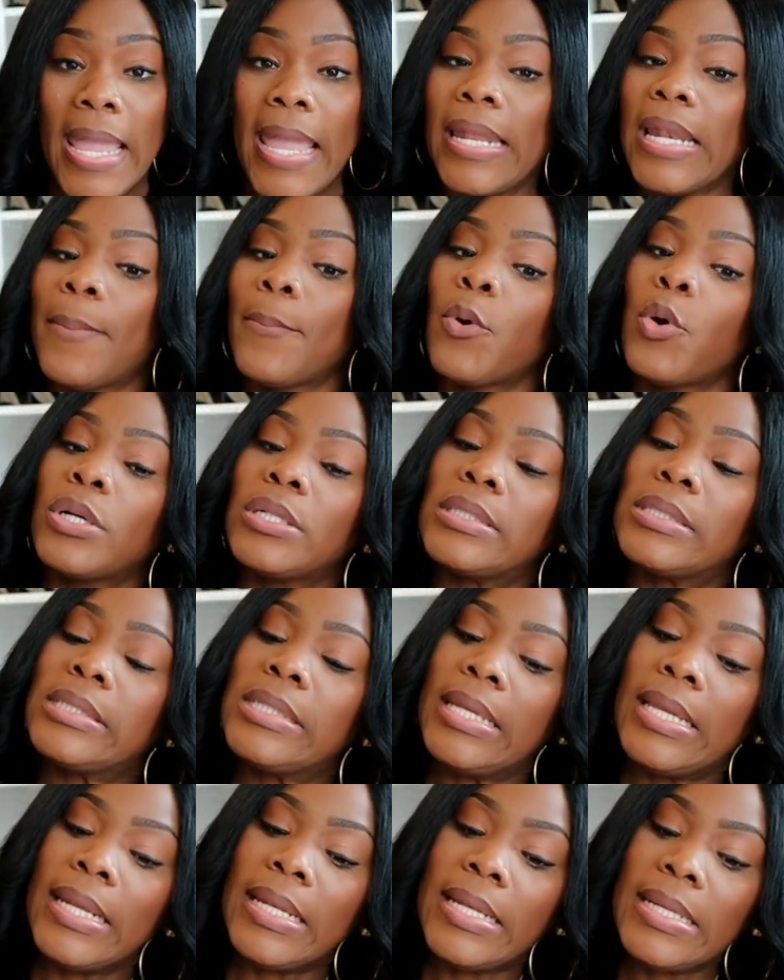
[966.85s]
and I'm on
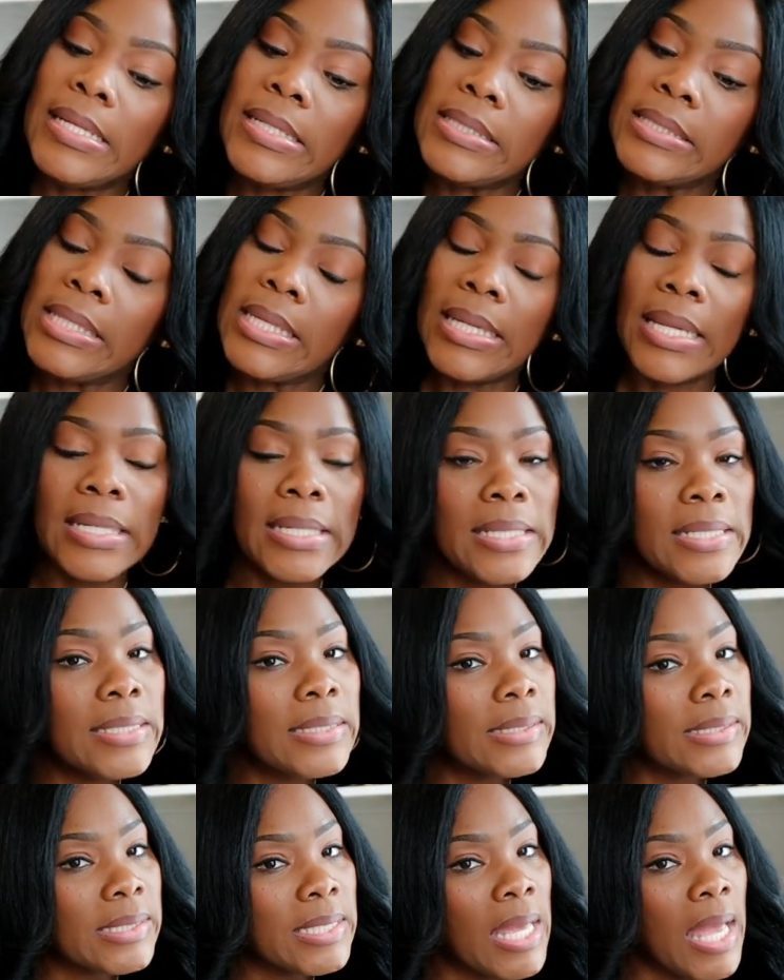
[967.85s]
tickety
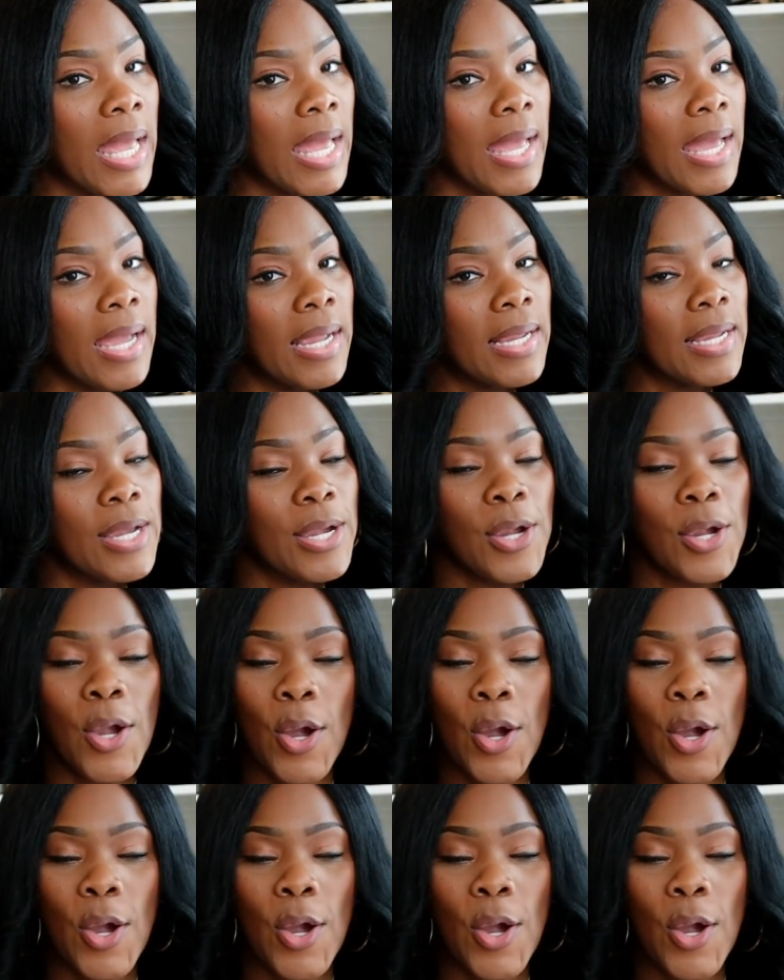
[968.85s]
tickety tag